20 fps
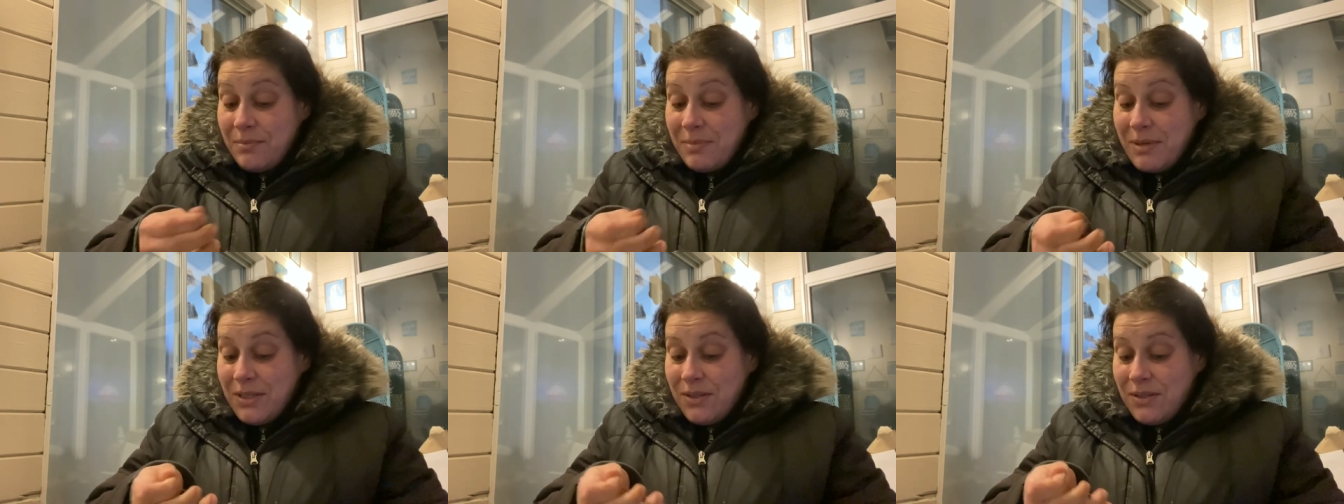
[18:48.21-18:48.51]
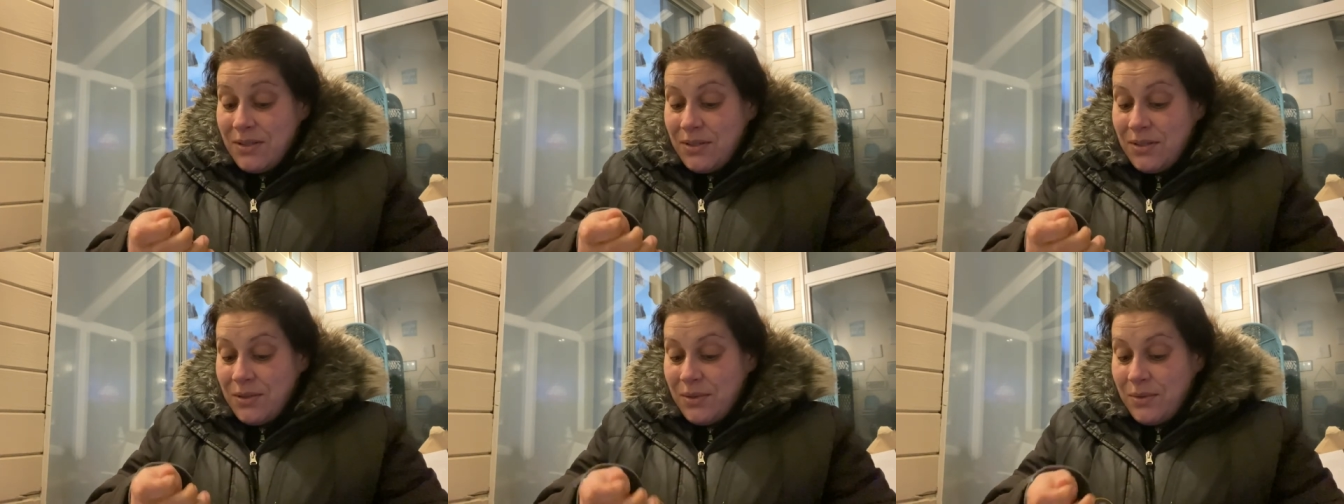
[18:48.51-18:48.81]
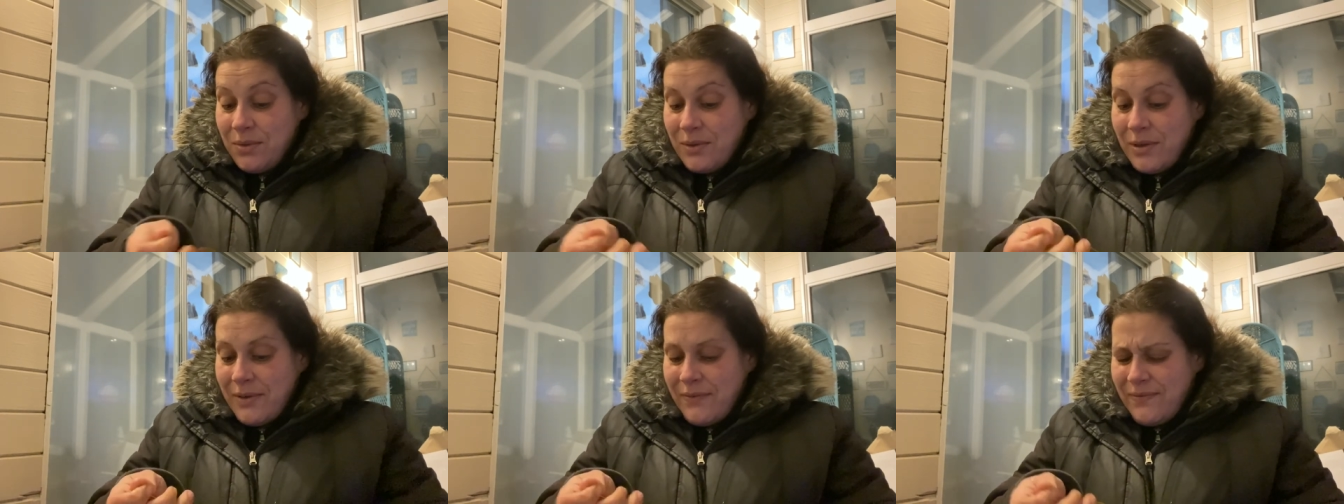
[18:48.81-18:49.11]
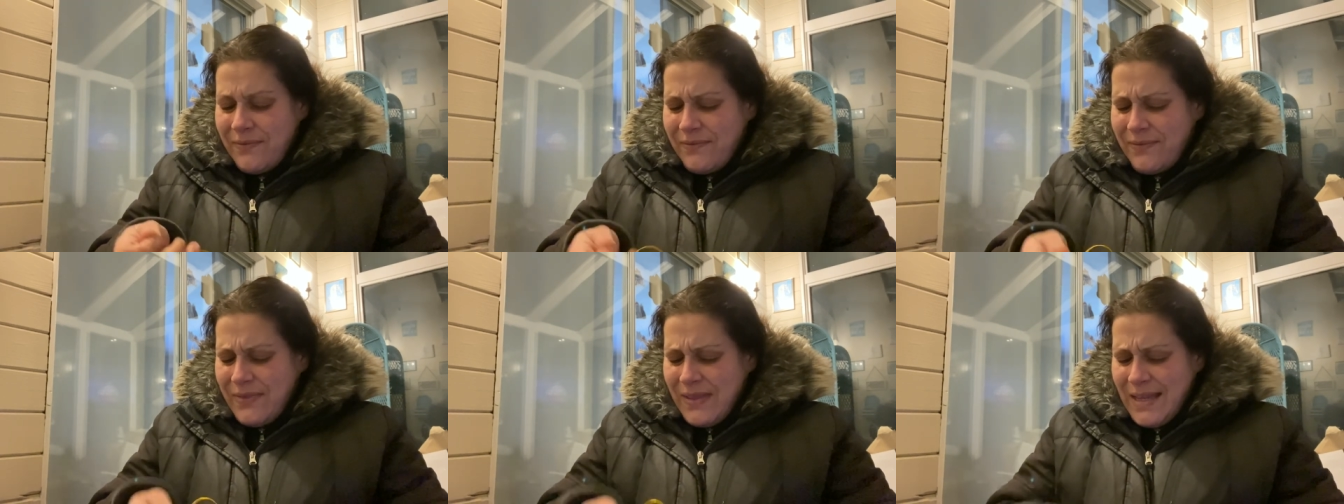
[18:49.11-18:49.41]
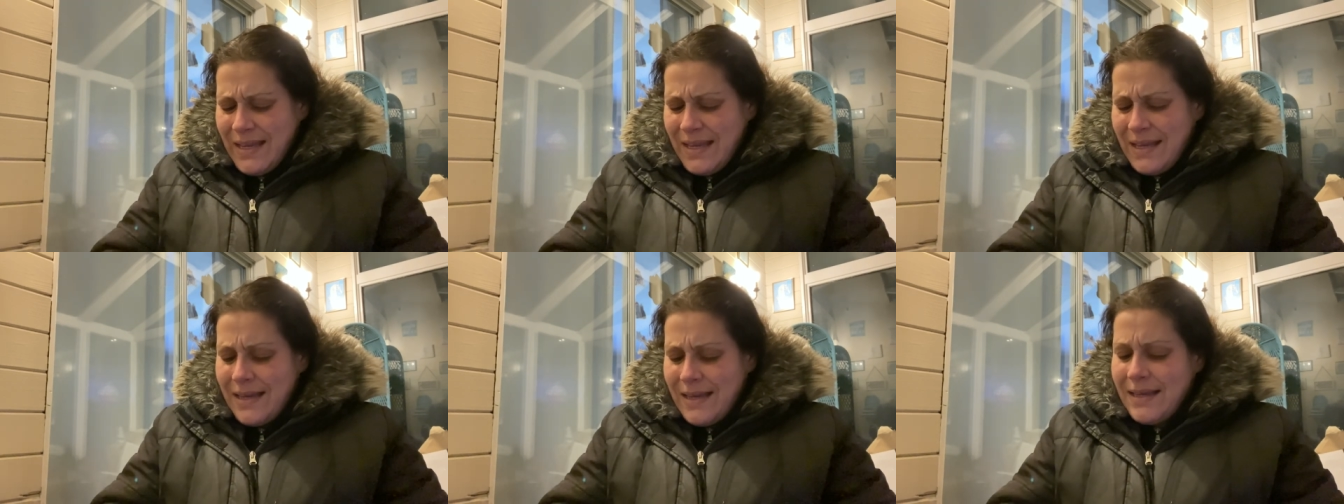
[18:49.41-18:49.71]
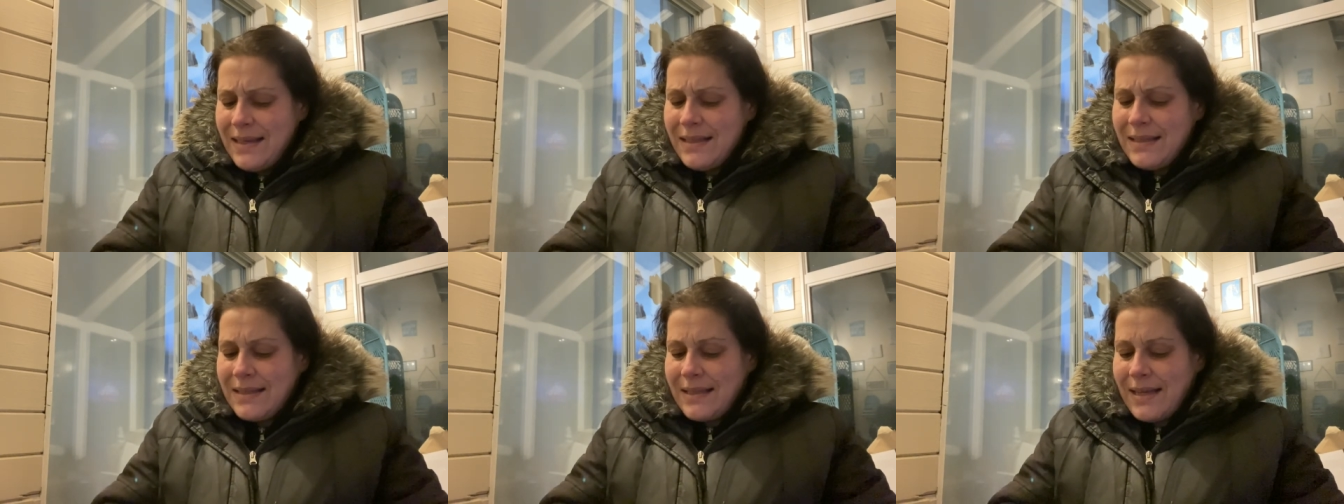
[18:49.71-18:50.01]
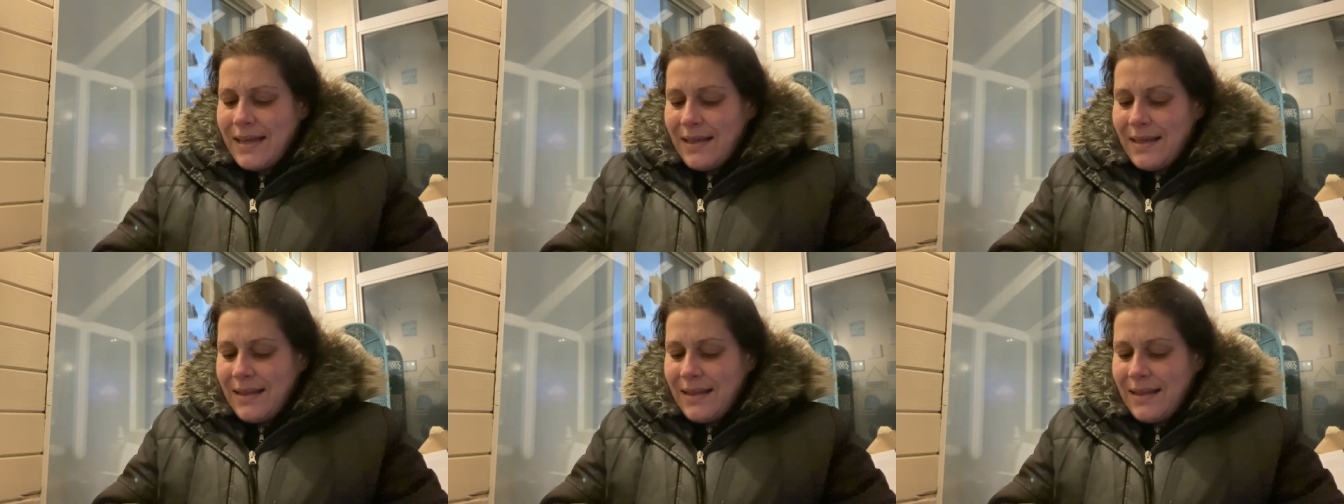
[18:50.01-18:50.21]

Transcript: be two of these, I